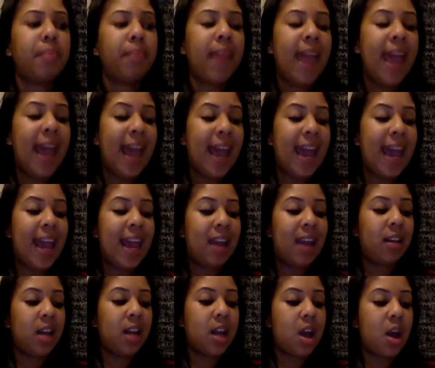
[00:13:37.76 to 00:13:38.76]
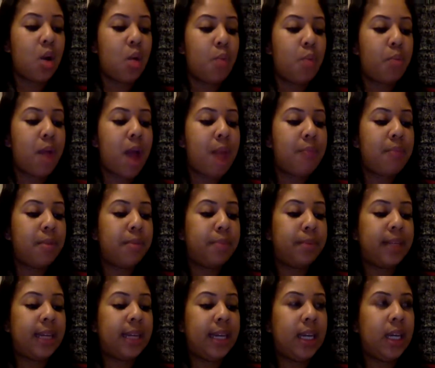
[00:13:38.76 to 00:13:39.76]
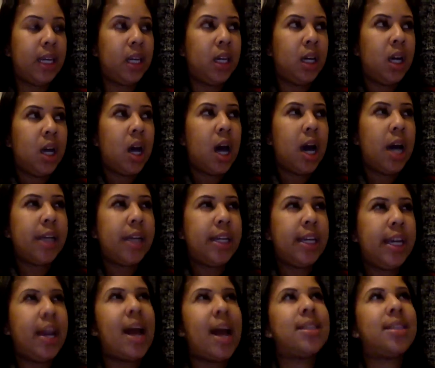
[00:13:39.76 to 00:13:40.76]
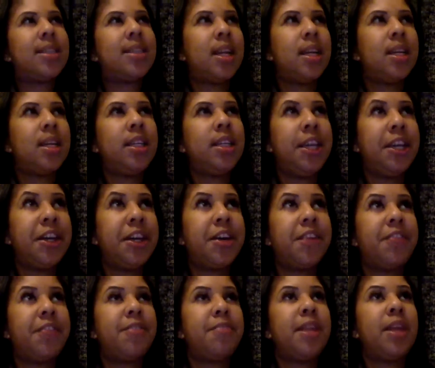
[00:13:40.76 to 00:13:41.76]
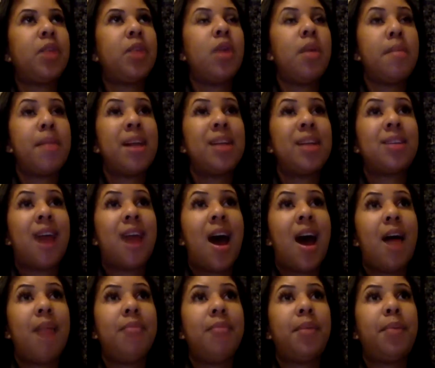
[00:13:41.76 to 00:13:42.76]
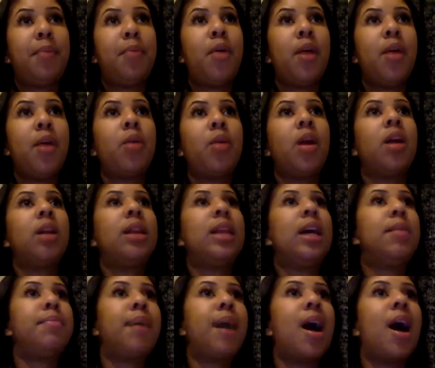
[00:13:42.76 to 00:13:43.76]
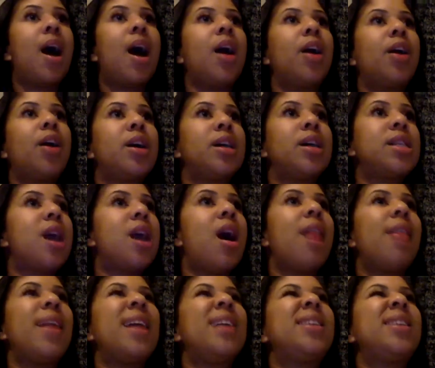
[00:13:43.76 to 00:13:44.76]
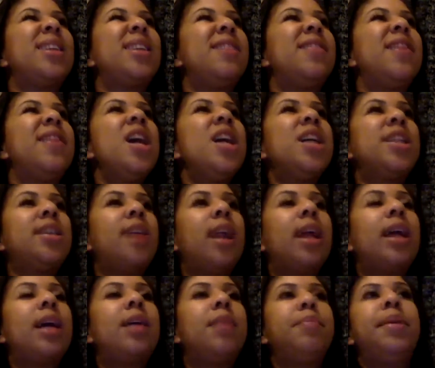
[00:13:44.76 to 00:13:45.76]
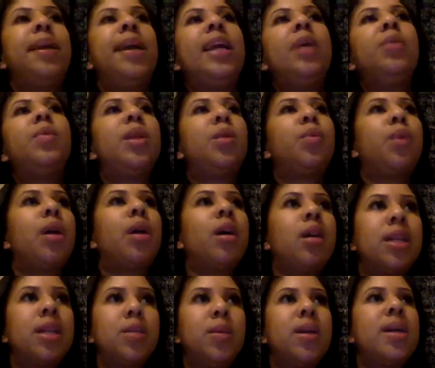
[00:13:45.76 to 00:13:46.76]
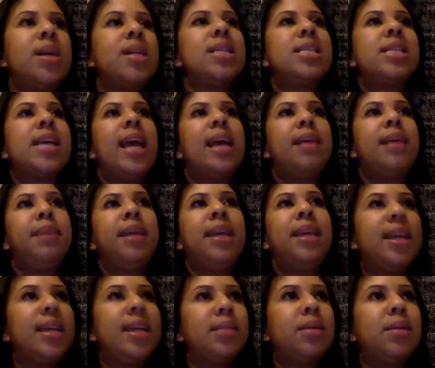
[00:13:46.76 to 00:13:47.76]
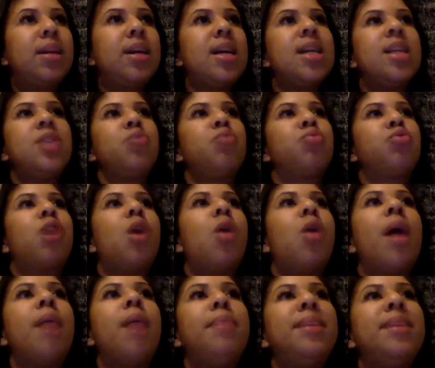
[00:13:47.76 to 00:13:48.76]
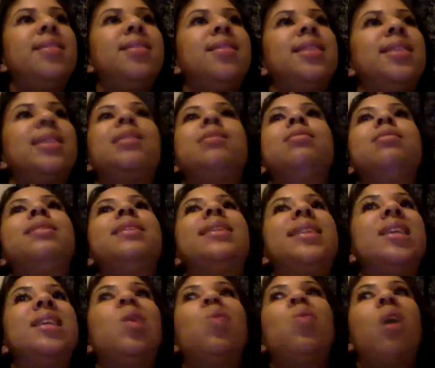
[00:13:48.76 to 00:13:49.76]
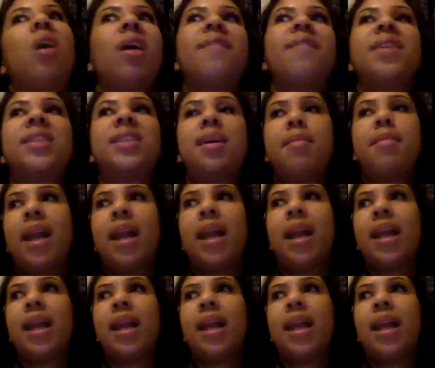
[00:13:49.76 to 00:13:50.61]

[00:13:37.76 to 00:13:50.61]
And, you know, probably a year. I set a year for me to quit my job. The point where lip bar, girl talk, all of that stuff started competing with work because we couldn't take meetings, we couldn't grow our businesses because we were still working for somebody.